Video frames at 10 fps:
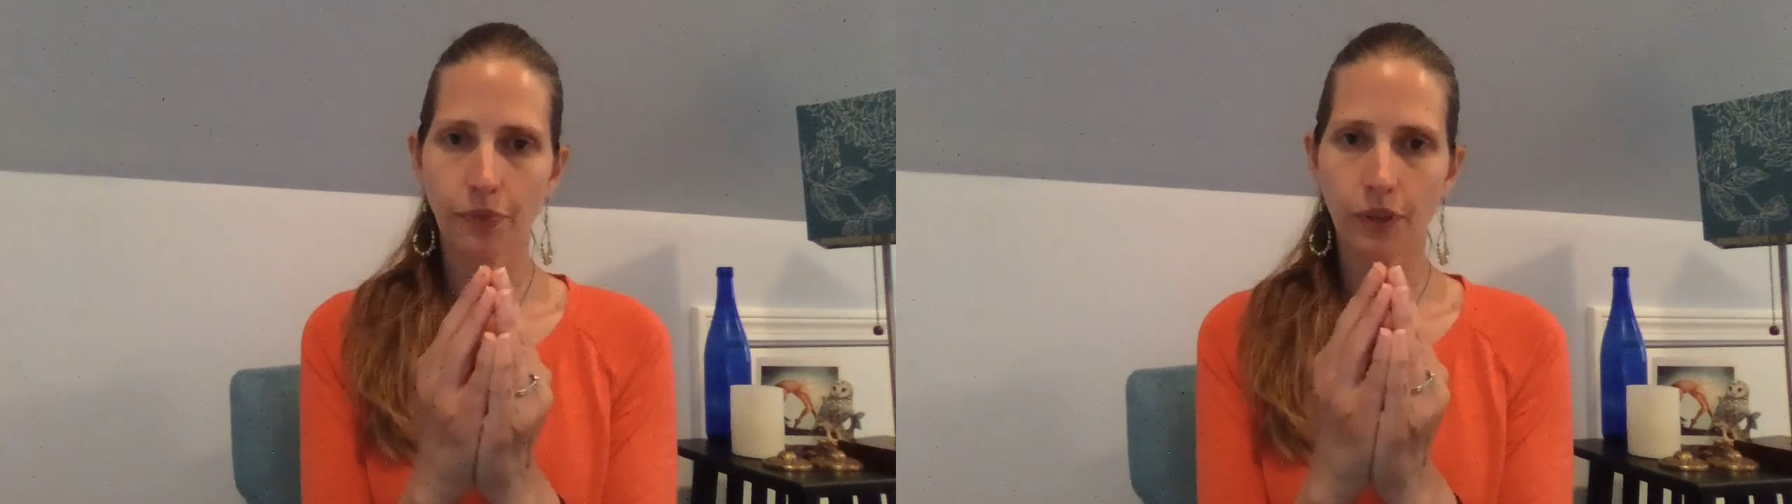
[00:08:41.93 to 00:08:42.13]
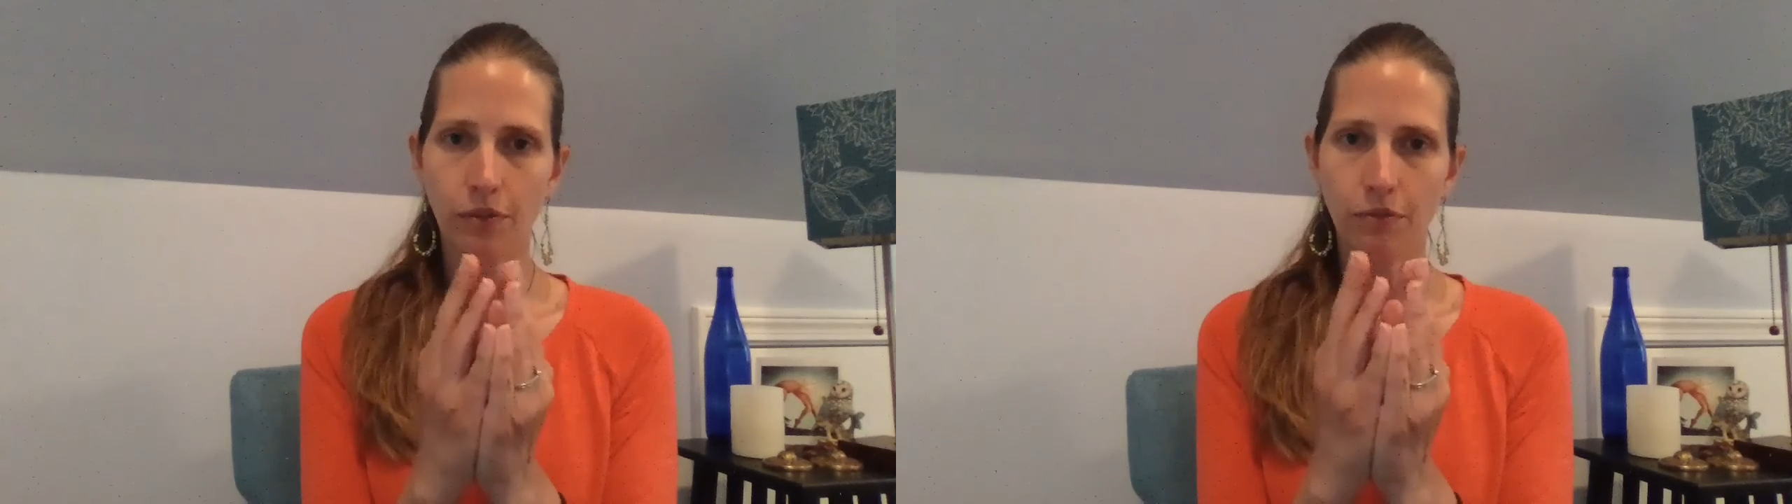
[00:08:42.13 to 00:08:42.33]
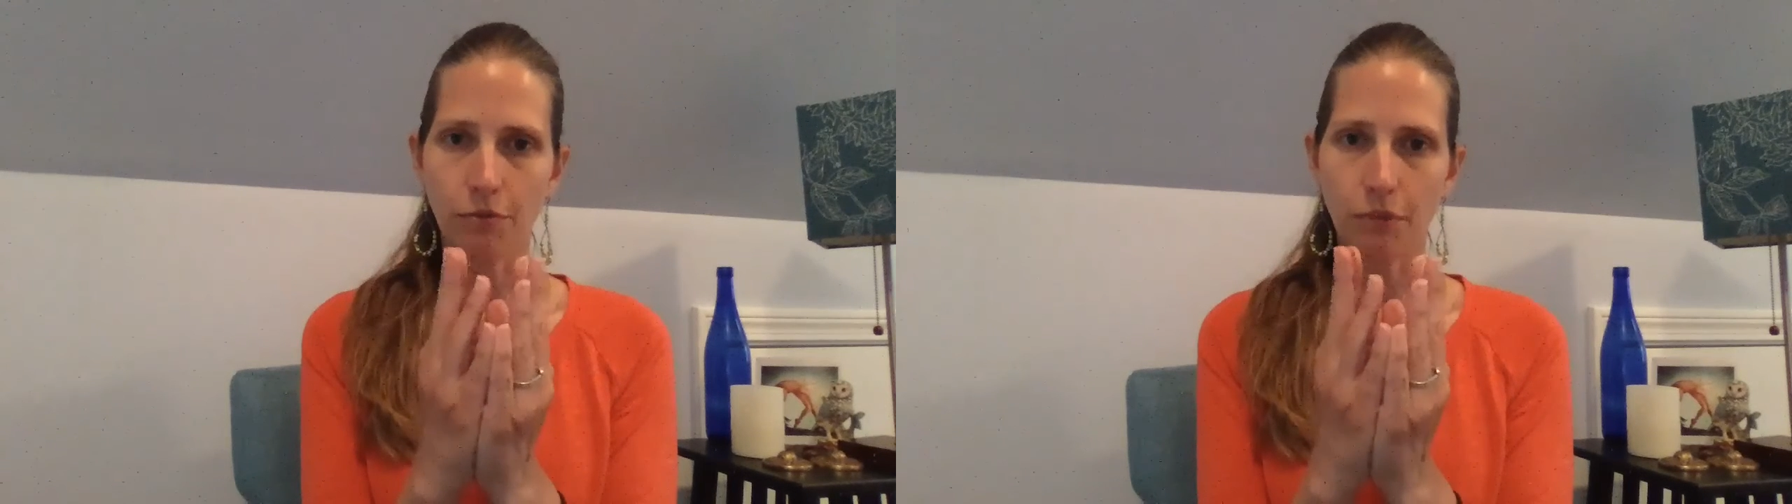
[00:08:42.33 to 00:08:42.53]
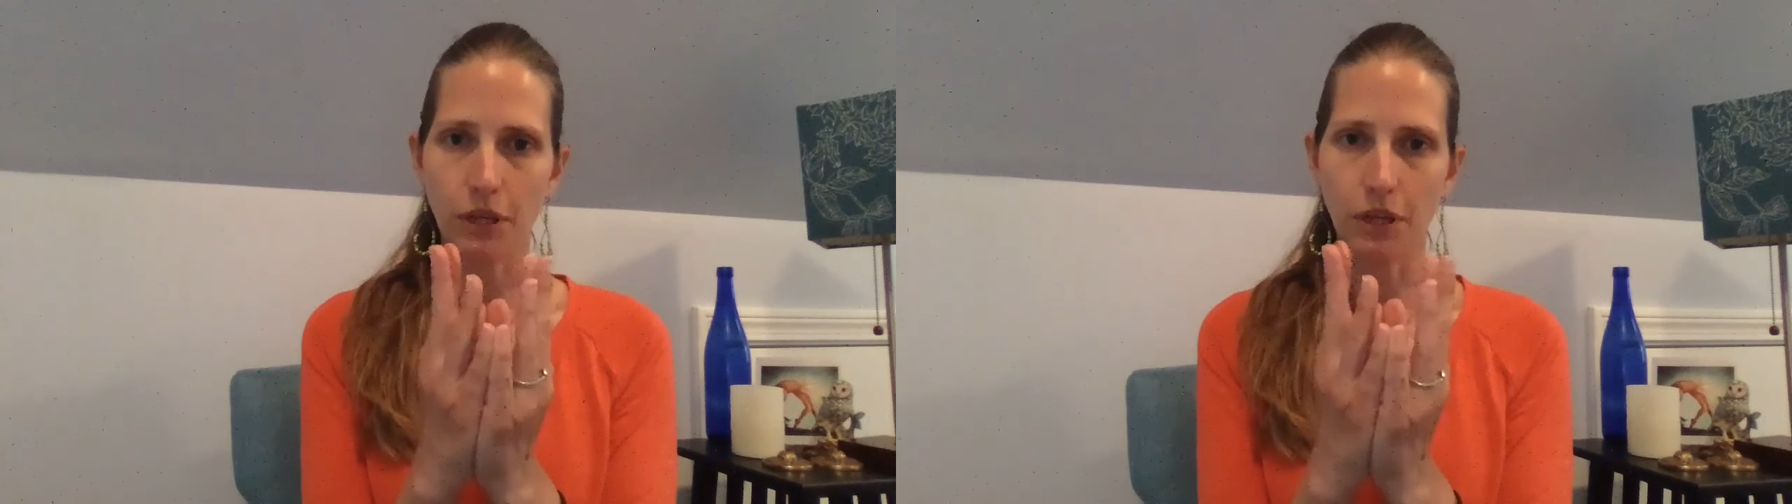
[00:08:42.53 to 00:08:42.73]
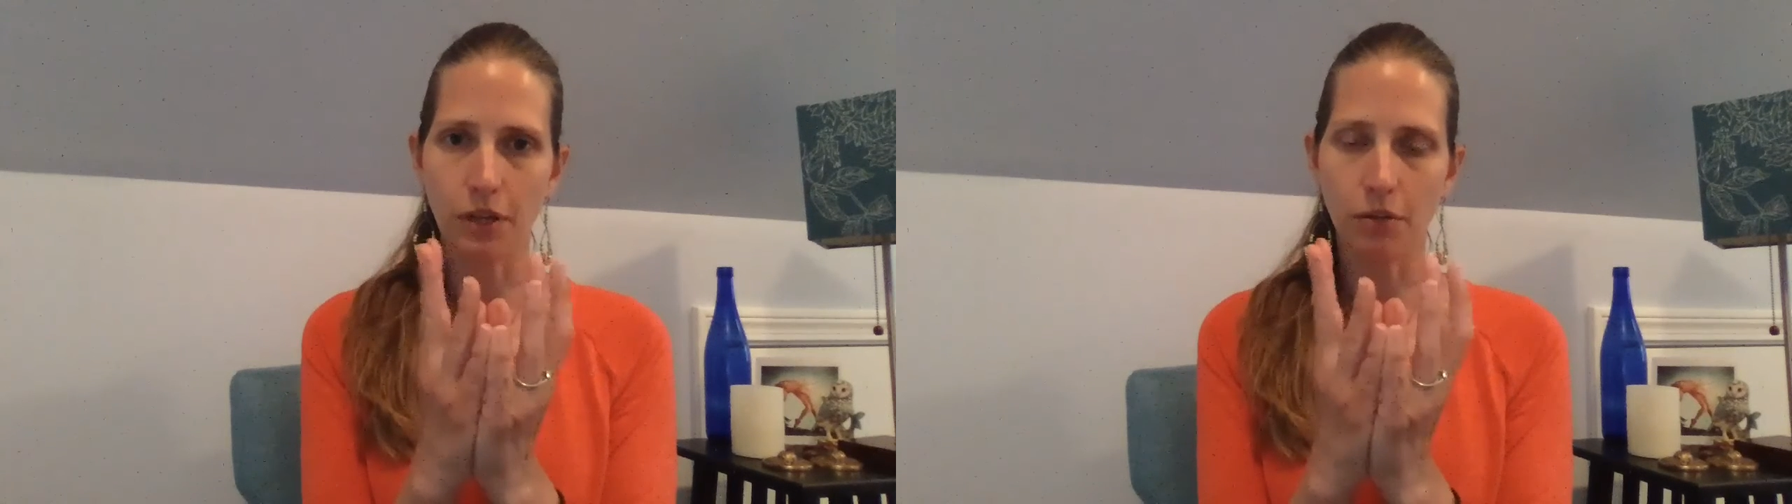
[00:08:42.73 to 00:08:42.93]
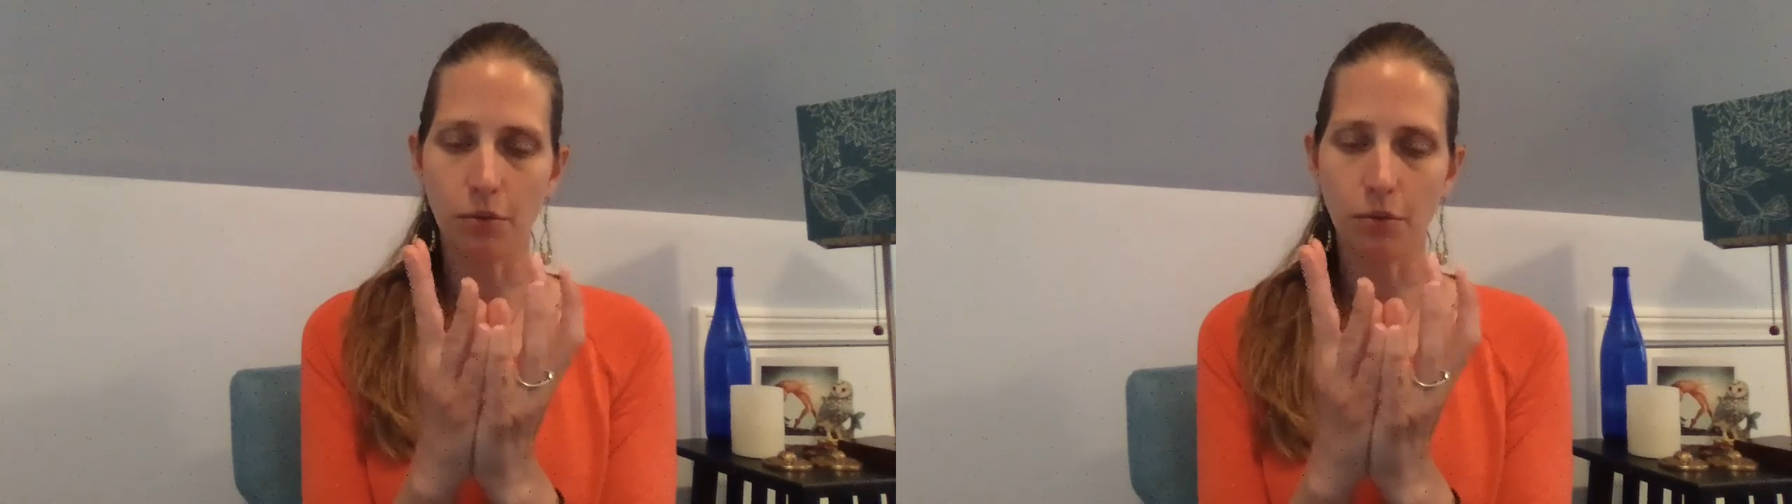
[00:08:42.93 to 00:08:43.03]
And from here, we're